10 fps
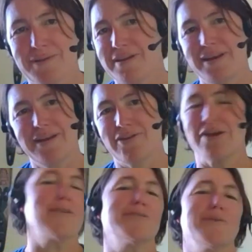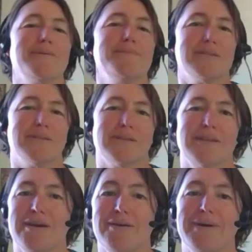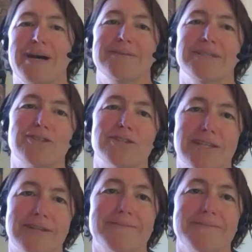on any of your other swims? Like, no, wow, interesting.